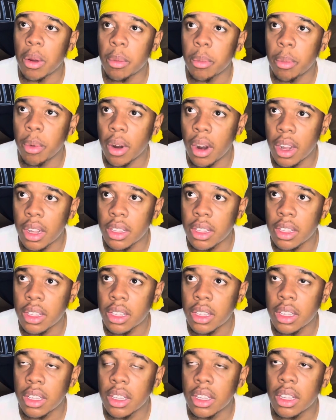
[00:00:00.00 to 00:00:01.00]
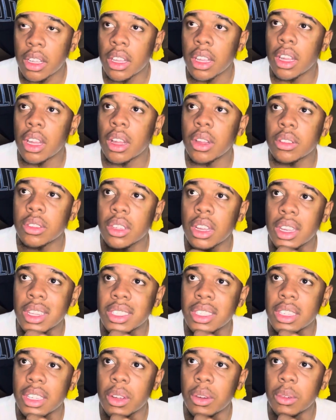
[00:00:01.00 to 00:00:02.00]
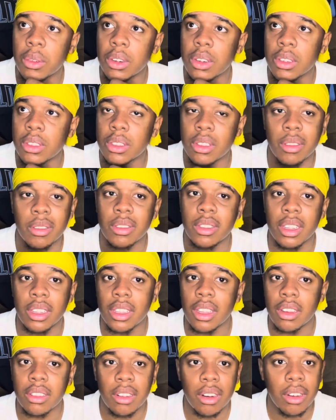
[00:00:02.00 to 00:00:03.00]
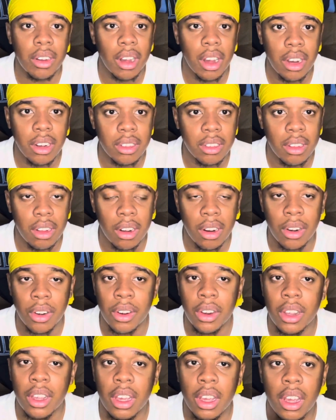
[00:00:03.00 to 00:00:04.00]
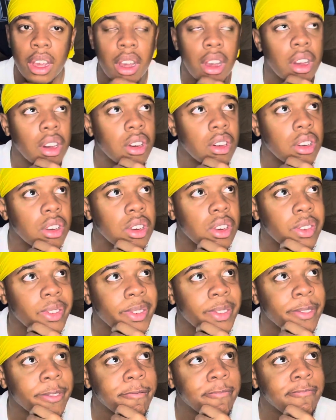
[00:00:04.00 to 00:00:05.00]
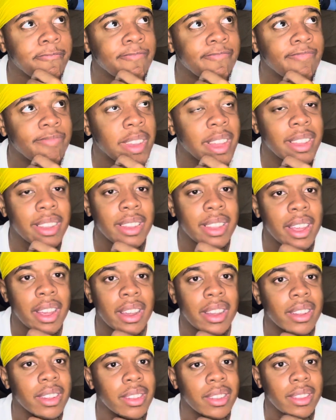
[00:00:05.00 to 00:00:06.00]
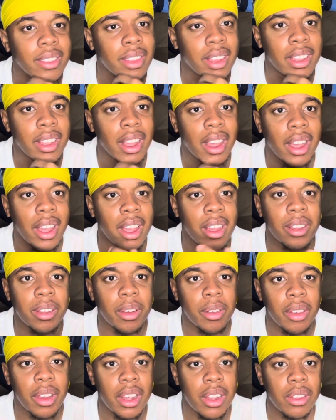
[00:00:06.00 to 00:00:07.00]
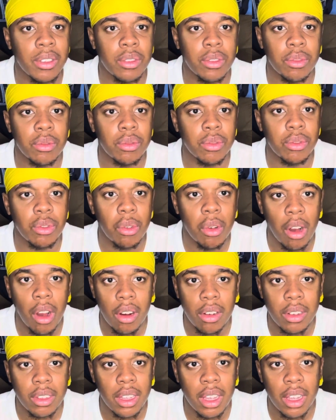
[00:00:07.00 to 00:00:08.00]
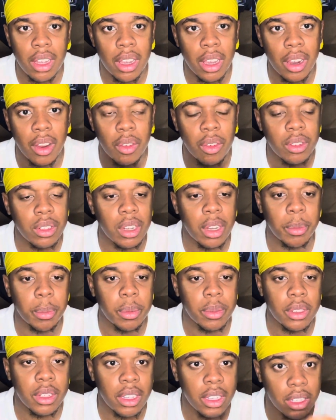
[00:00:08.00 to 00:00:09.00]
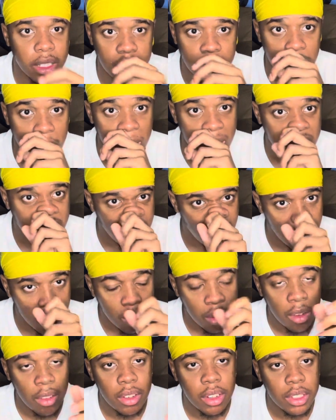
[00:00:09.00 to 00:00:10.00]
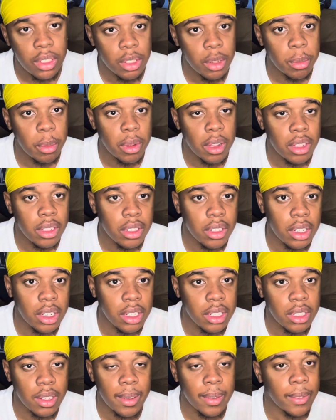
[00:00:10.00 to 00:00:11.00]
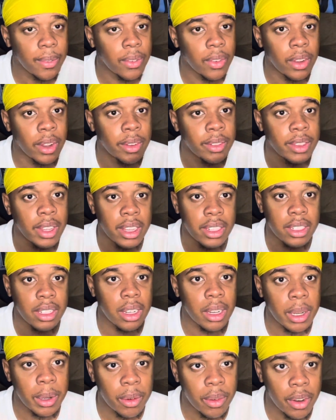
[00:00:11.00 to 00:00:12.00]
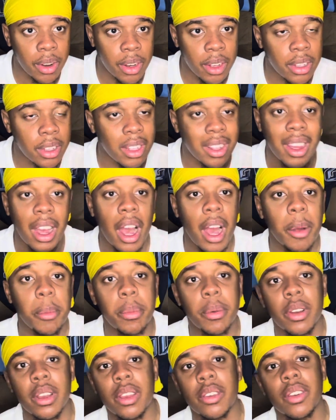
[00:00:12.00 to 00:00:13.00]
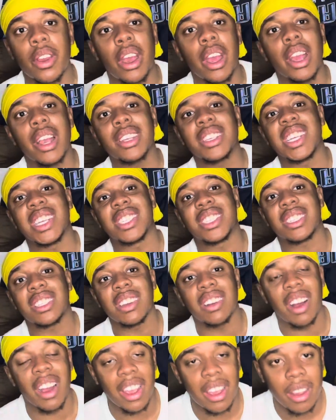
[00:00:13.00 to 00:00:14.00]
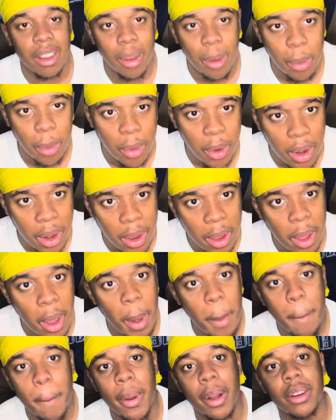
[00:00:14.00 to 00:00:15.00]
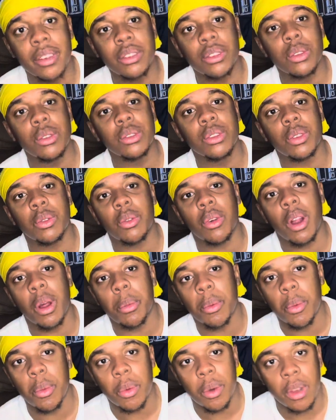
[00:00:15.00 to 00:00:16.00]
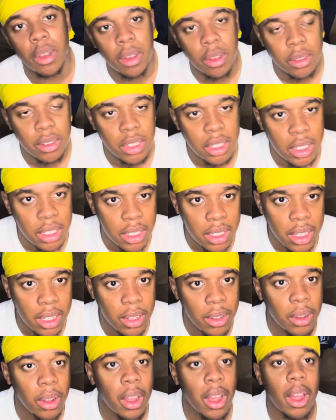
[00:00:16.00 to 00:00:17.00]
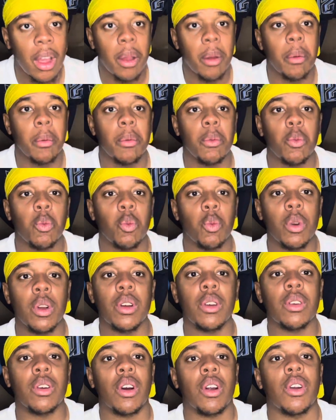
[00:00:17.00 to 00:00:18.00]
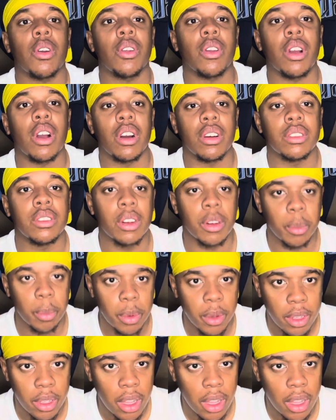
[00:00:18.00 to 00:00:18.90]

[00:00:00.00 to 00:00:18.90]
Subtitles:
Brogdon. Trying to see who else, Danilo Gallinari. And they end up getting Drew Holiday and Kristaps Porzingis. Now, I'm going to let you be a judge if that's an upgrade. Now, I believe it's a slight upgrade, but losing Robert Williams in this deal will hurt a little bit.